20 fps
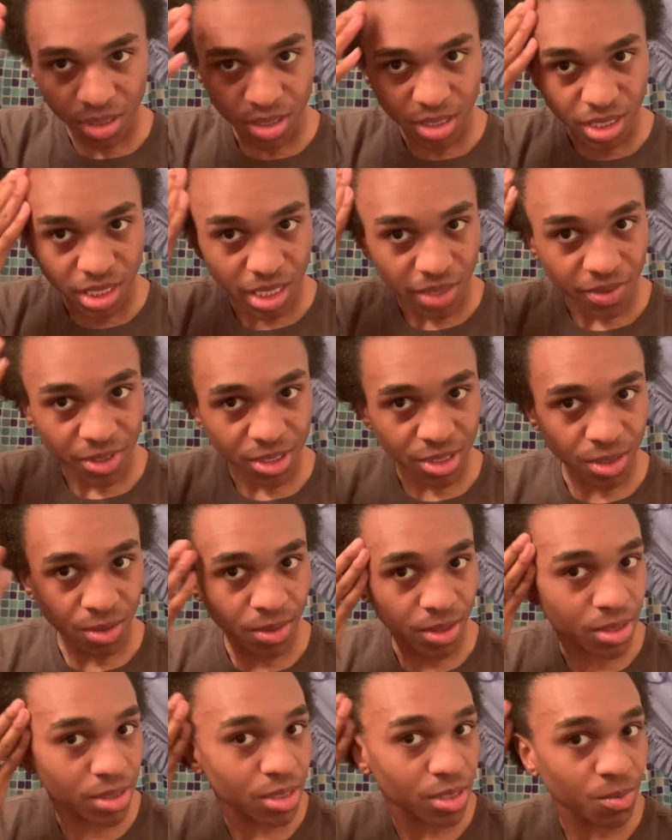if you're
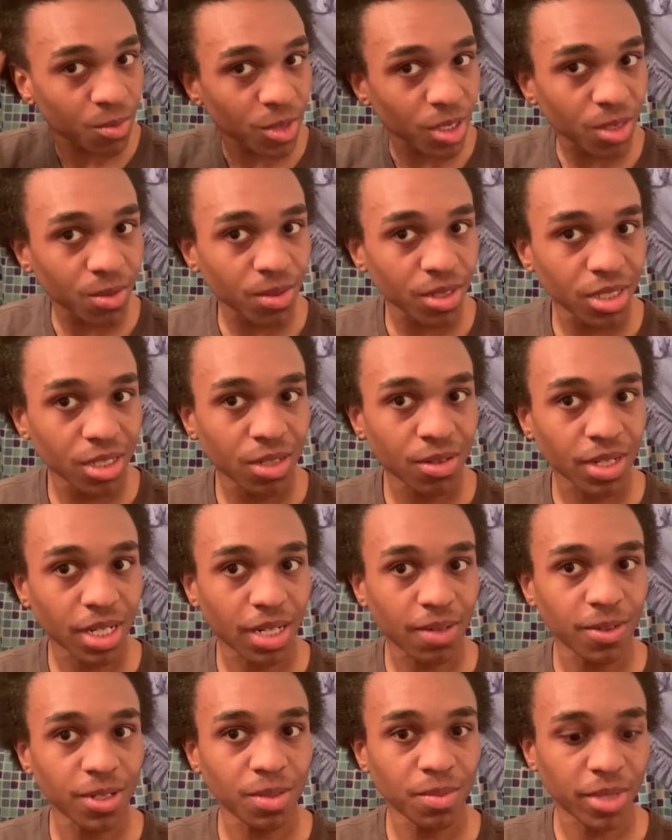going somewhere where you don't
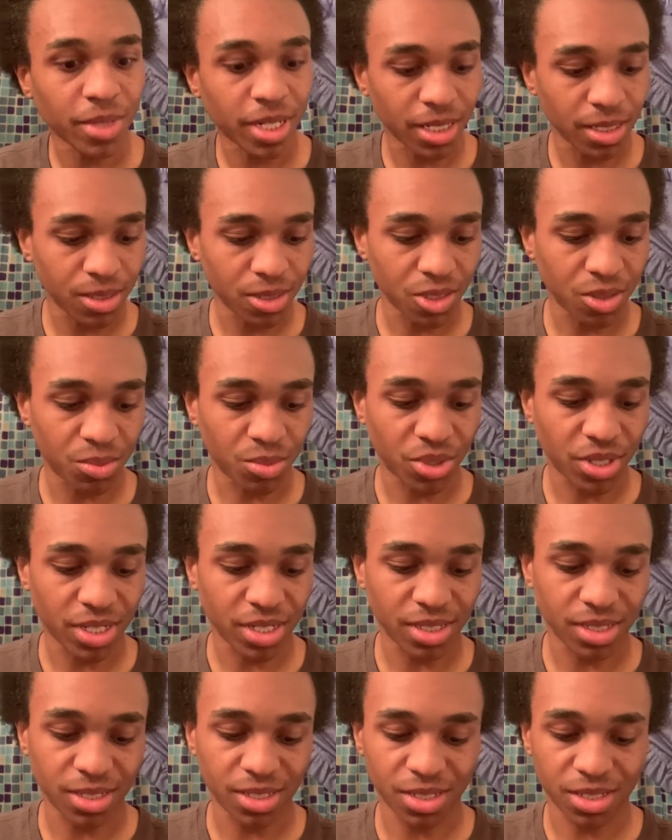have anybody to impress,
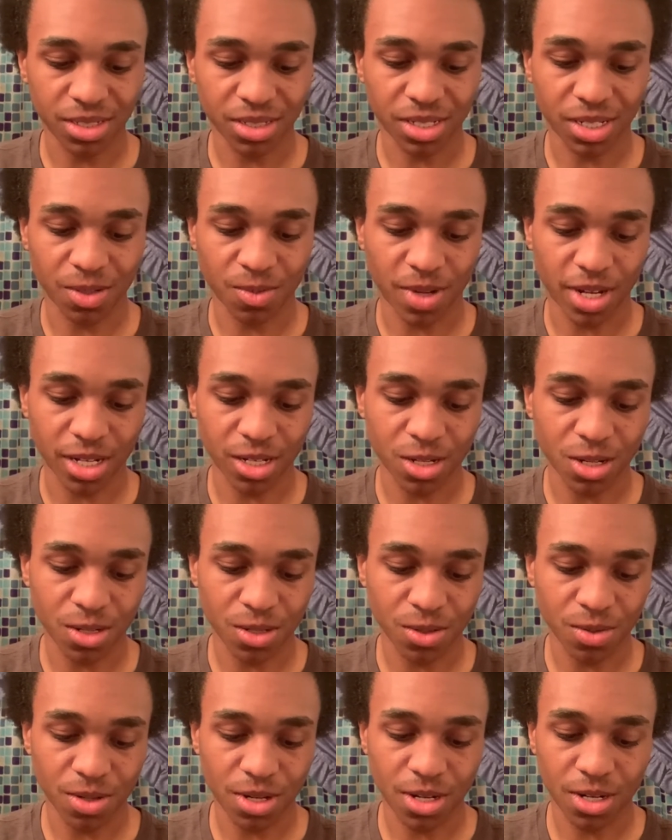then it's just like, why go
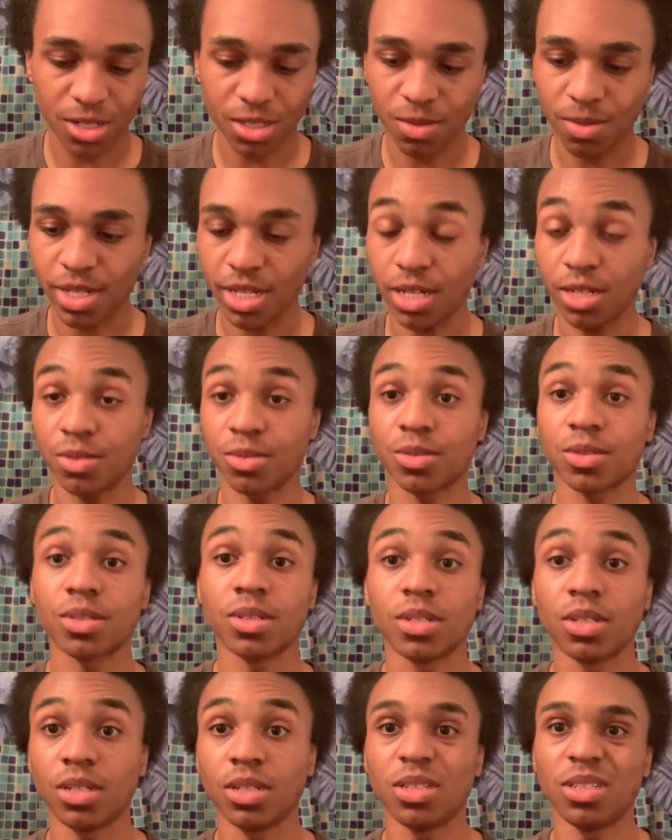all the way out,
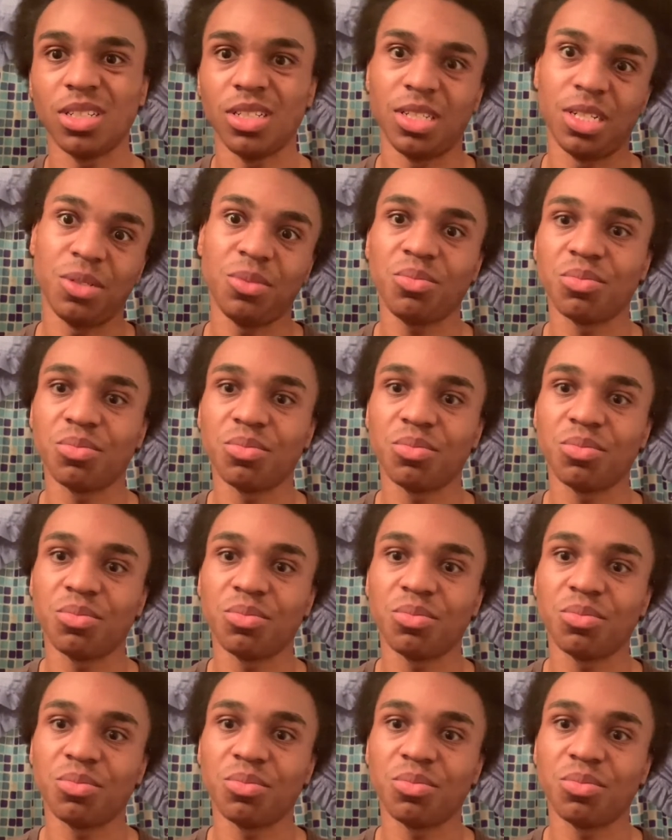you know?